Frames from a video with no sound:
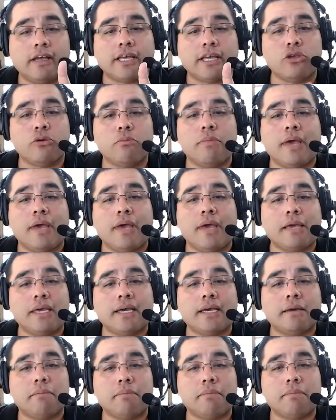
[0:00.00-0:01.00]
can you make
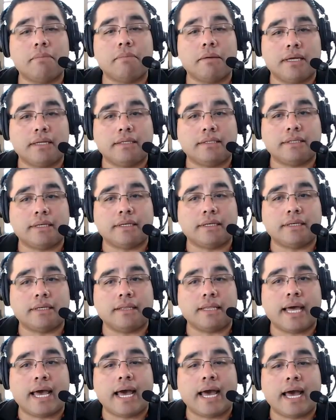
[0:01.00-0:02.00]
me a commitment
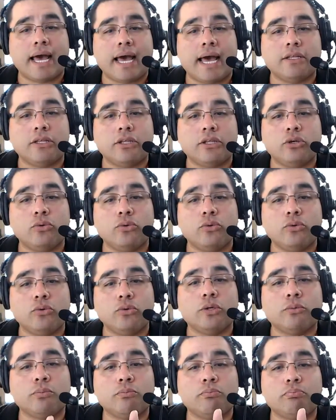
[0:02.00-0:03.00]
that you
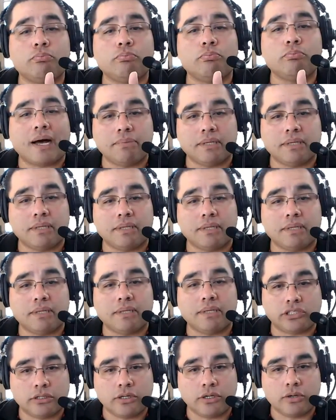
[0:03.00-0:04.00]
will
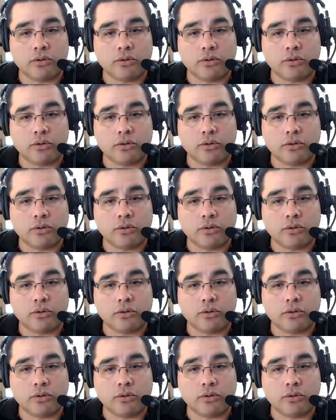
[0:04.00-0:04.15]
publish